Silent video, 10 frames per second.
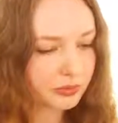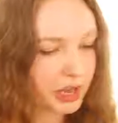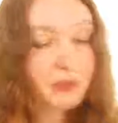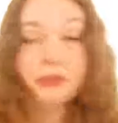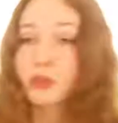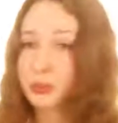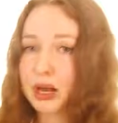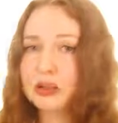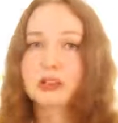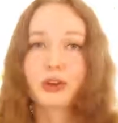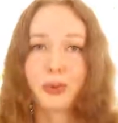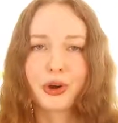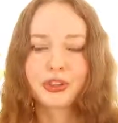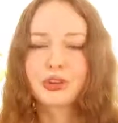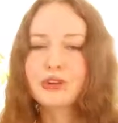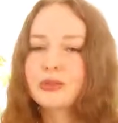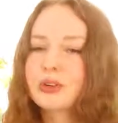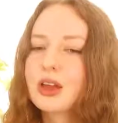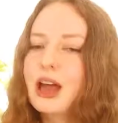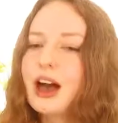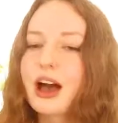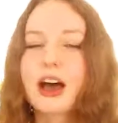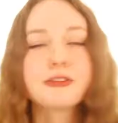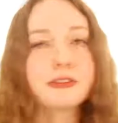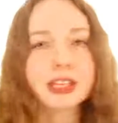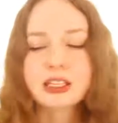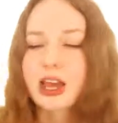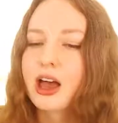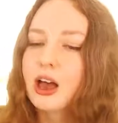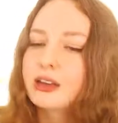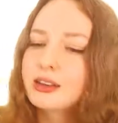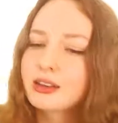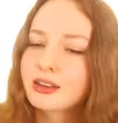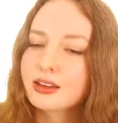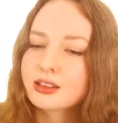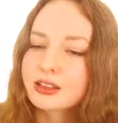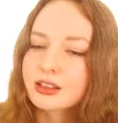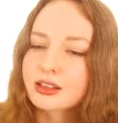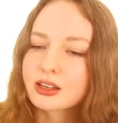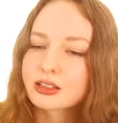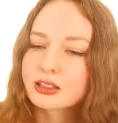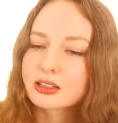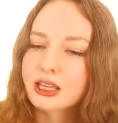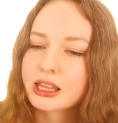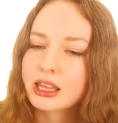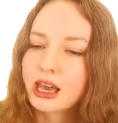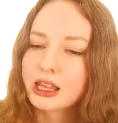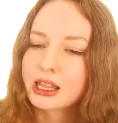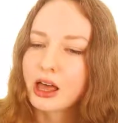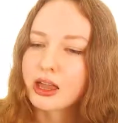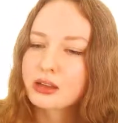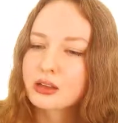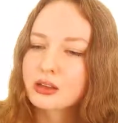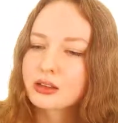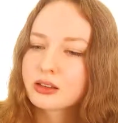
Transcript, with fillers: Yep, about zero point two. And for the tan, just extend that line.